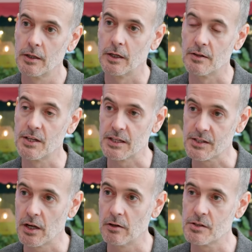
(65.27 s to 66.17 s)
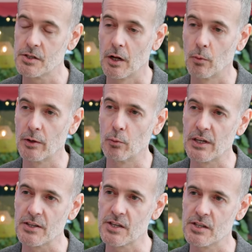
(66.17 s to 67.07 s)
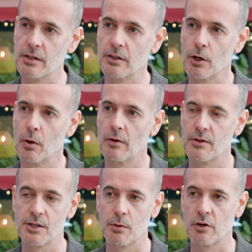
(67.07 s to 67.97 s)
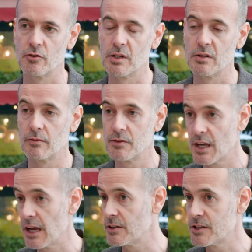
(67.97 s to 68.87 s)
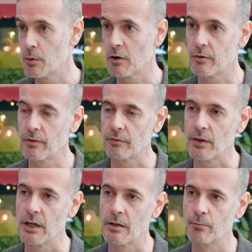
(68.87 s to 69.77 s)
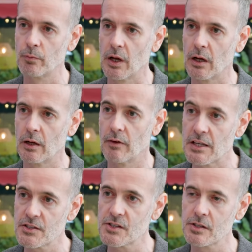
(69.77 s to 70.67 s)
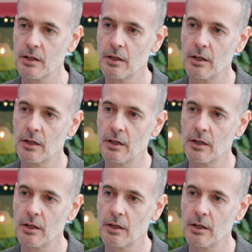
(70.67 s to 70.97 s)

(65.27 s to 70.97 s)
you know, ticket sales. You know, we consistently do over 215 events,